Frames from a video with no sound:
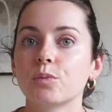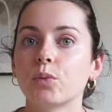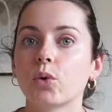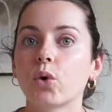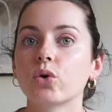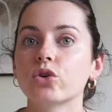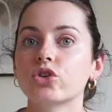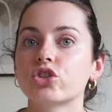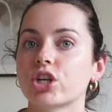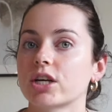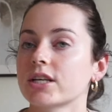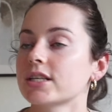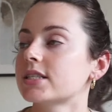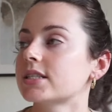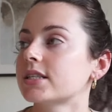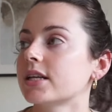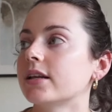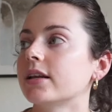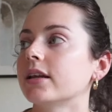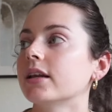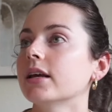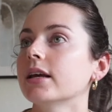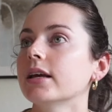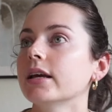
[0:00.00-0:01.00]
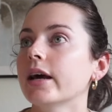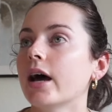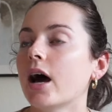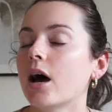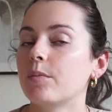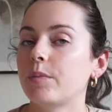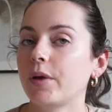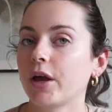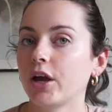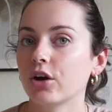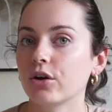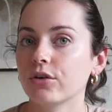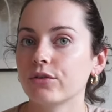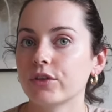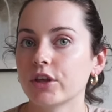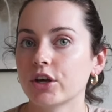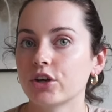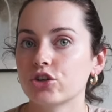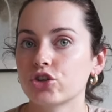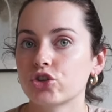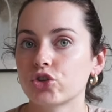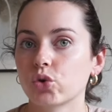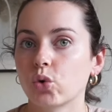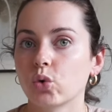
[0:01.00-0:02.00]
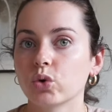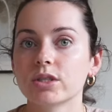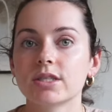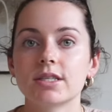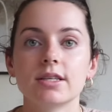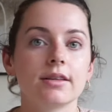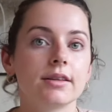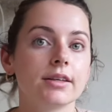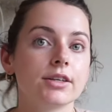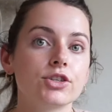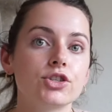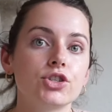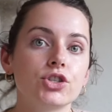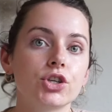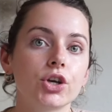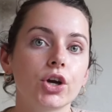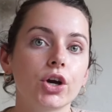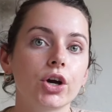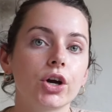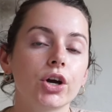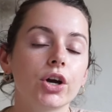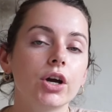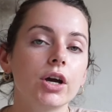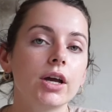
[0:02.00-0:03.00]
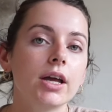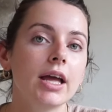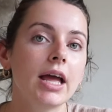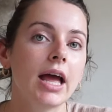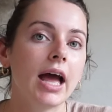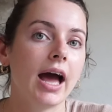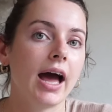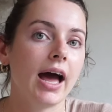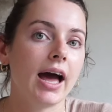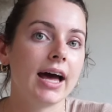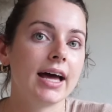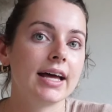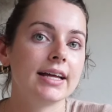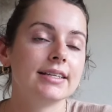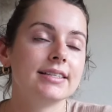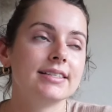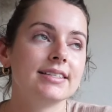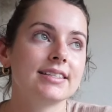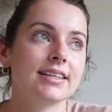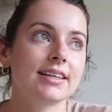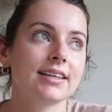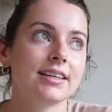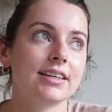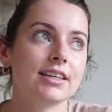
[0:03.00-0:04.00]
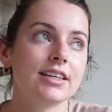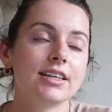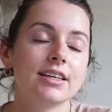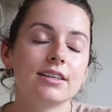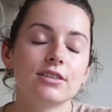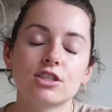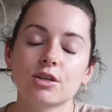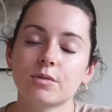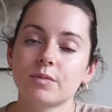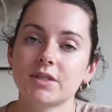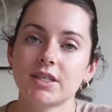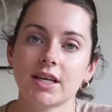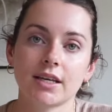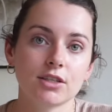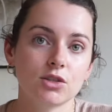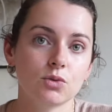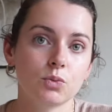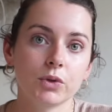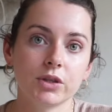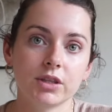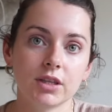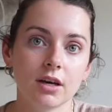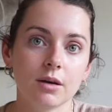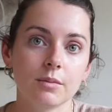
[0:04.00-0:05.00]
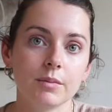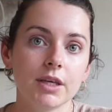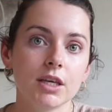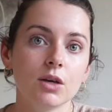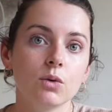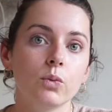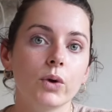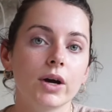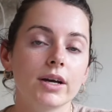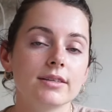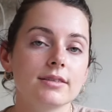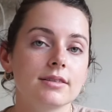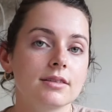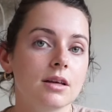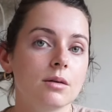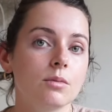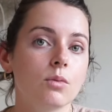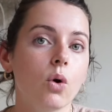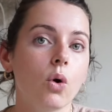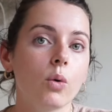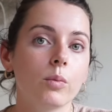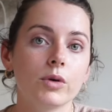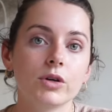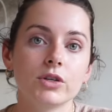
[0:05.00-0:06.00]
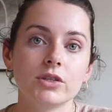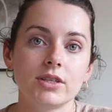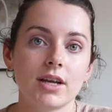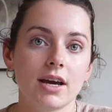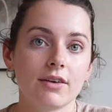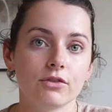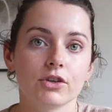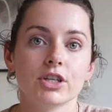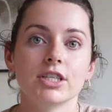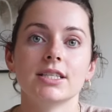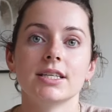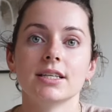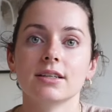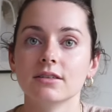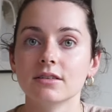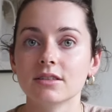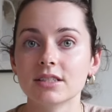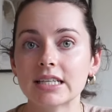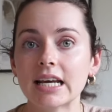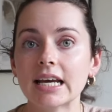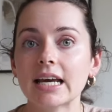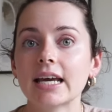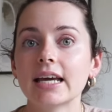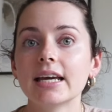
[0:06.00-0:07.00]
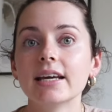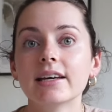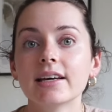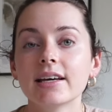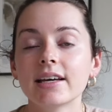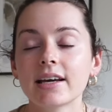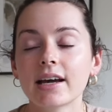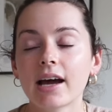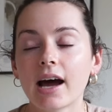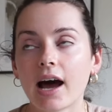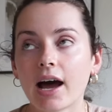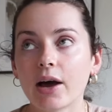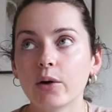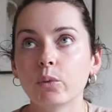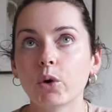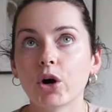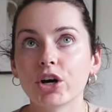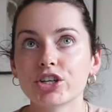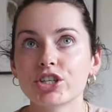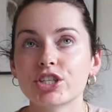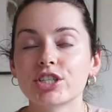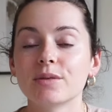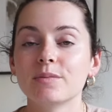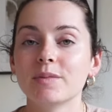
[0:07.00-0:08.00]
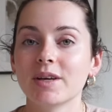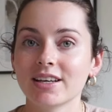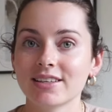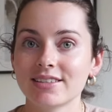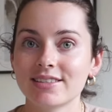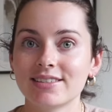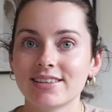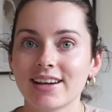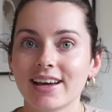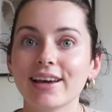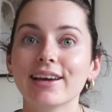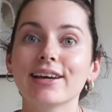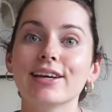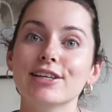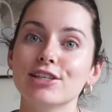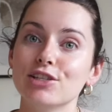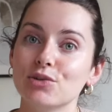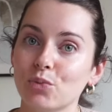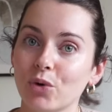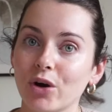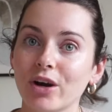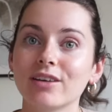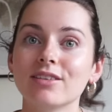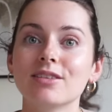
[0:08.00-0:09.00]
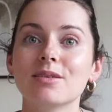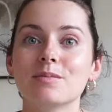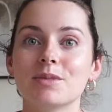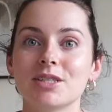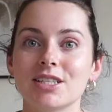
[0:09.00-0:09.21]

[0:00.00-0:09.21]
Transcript: bought Justin a pair of their shorts this year, and he is obsessed with them. He wears them almost every single day. I washed them yesterday, he's wearing them